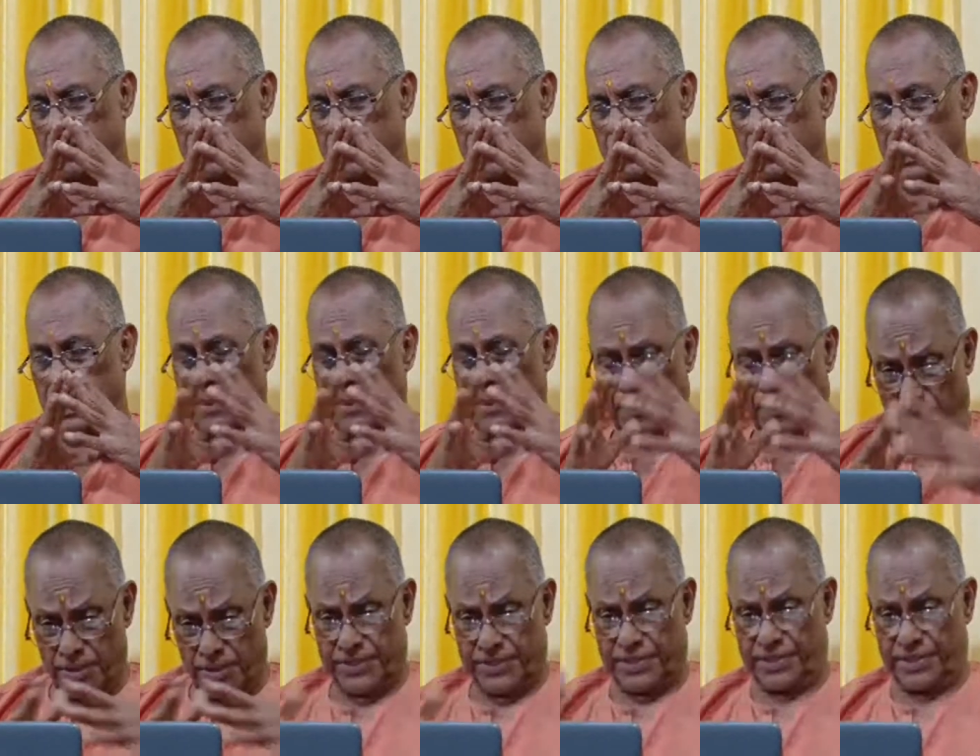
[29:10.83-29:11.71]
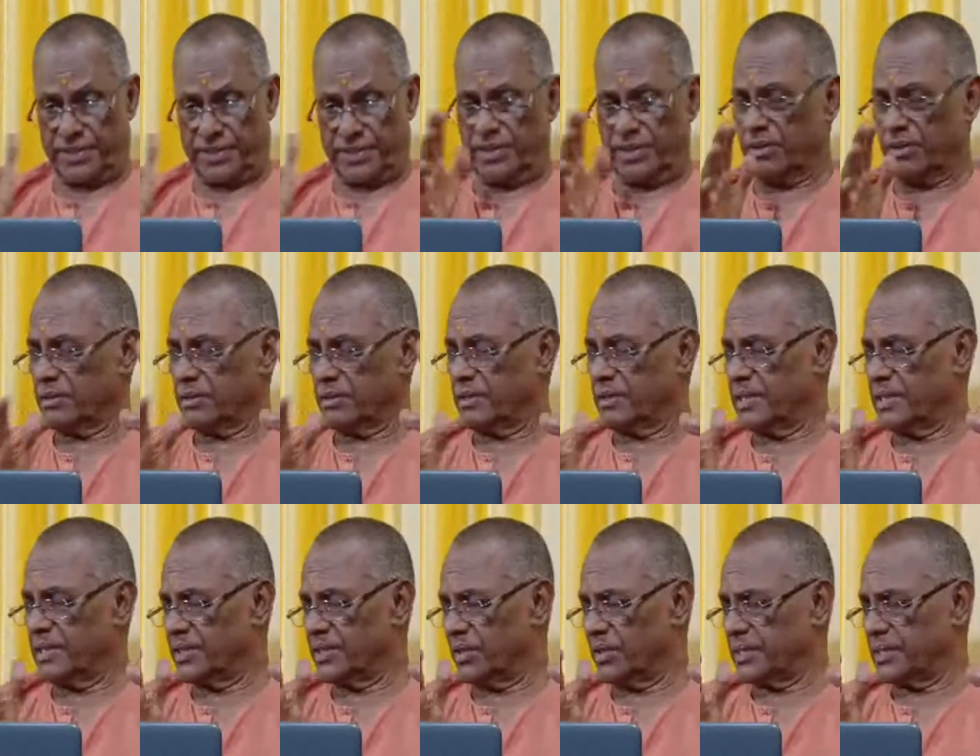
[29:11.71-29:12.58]
A process, it
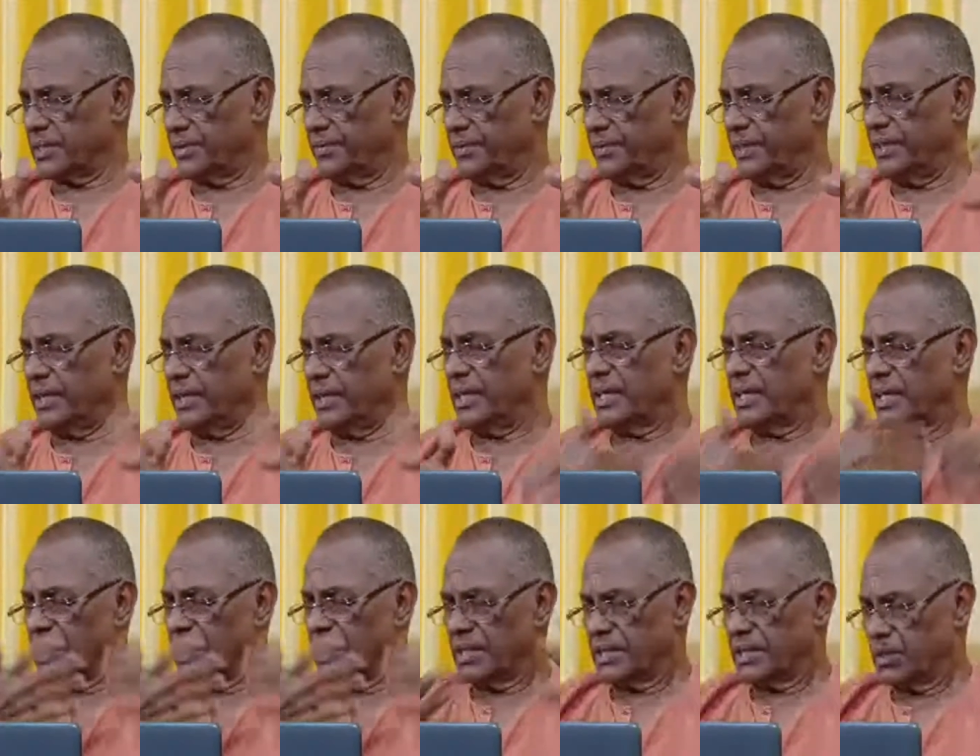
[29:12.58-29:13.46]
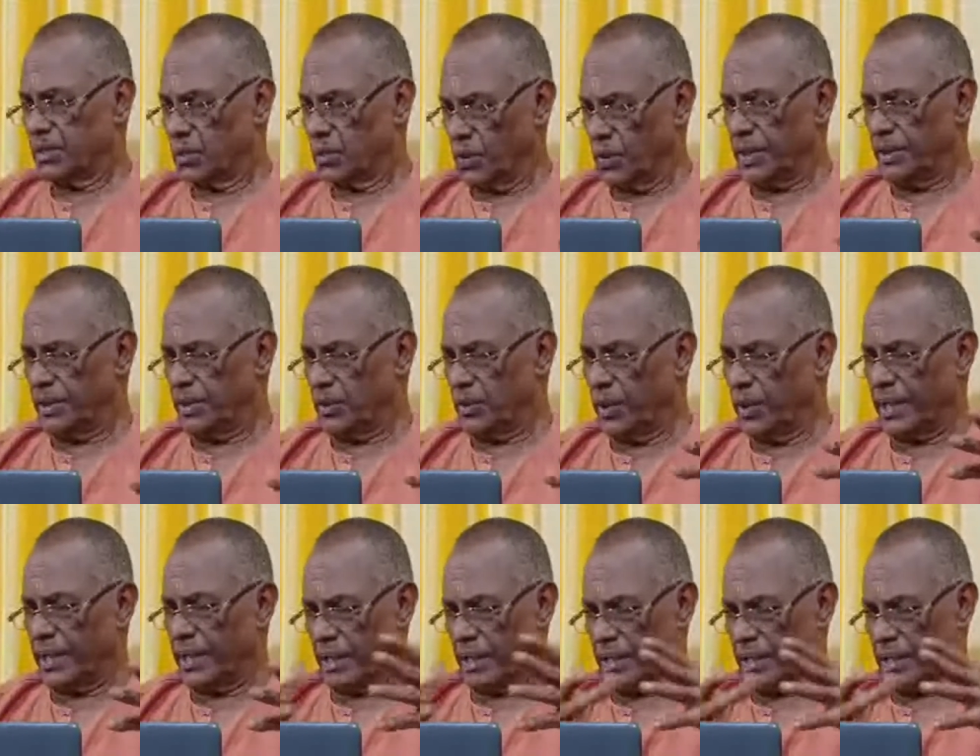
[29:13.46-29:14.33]
is not that we do it
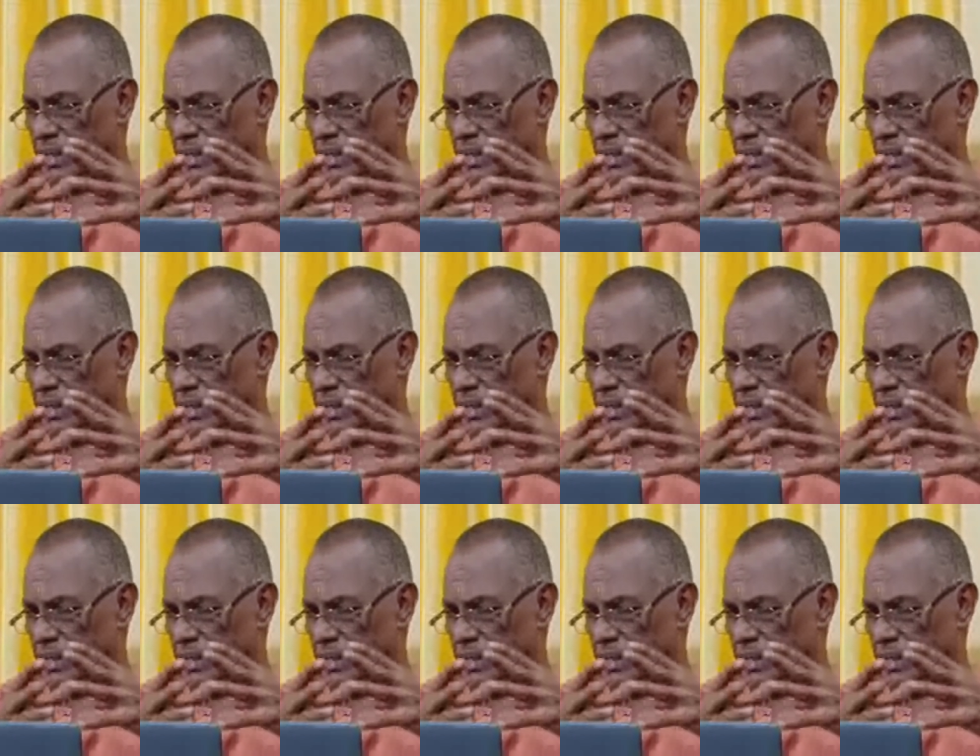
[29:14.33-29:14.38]
knowingly,